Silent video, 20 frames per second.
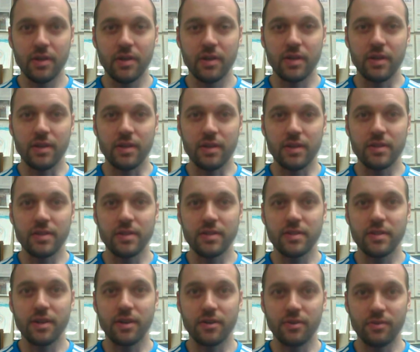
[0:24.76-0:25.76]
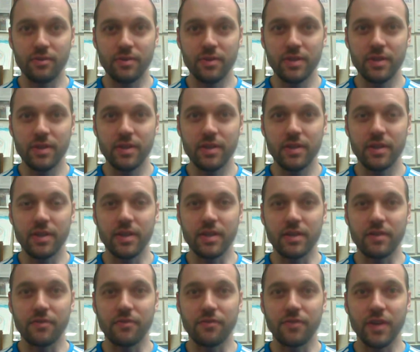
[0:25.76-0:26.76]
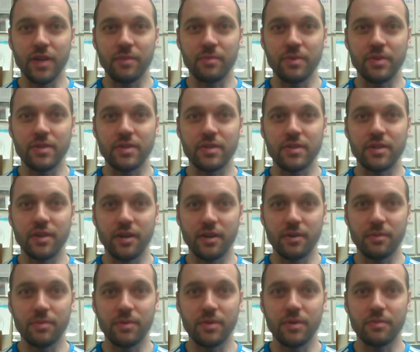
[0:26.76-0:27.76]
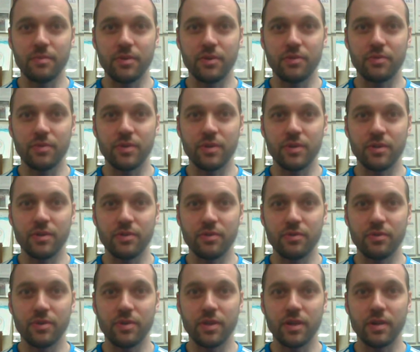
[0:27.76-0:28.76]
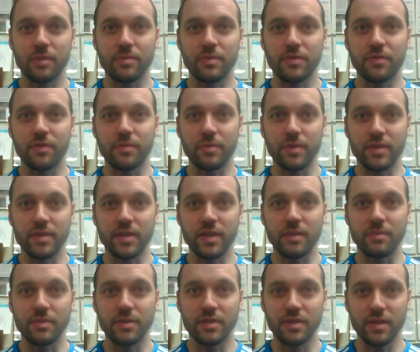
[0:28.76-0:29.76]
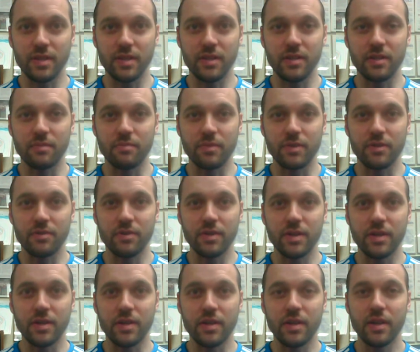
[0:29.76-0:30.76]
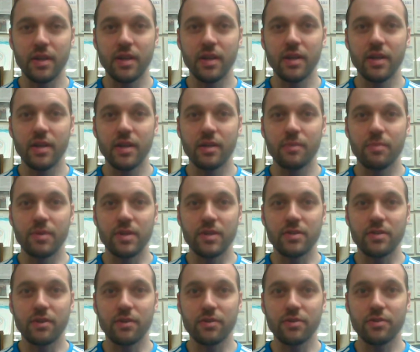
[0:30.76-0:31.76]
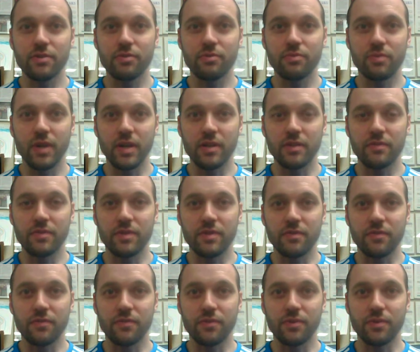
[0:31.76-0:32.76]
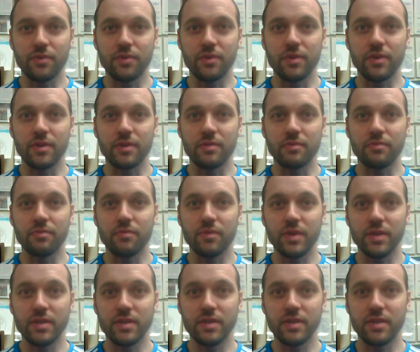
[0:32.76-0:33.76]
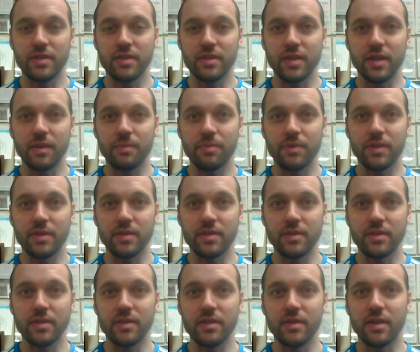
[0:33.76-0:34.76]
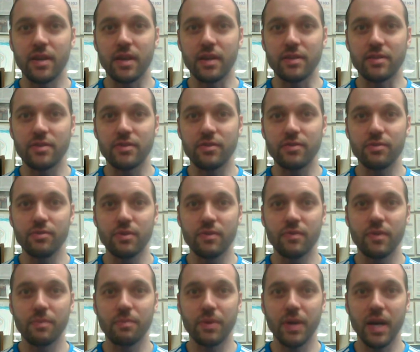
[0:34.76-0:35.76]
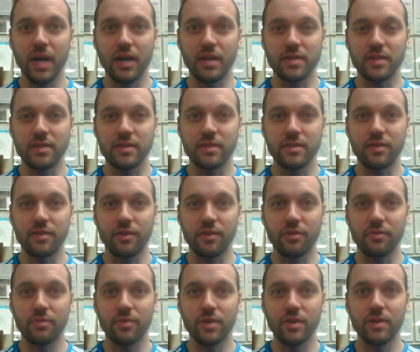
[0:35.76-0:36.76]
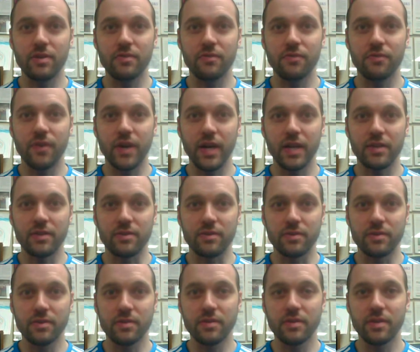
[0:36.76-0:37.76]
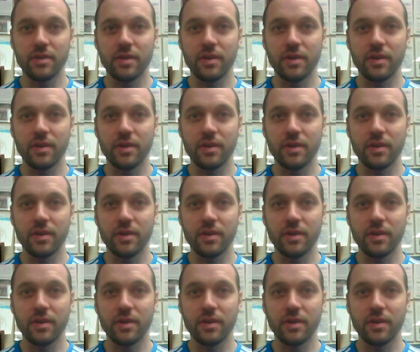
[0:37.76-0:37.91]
And this is not only a famous derby between two clubs from the same city in Madrid, but it's also relevant for the recent Champions League, as two of the past three finals,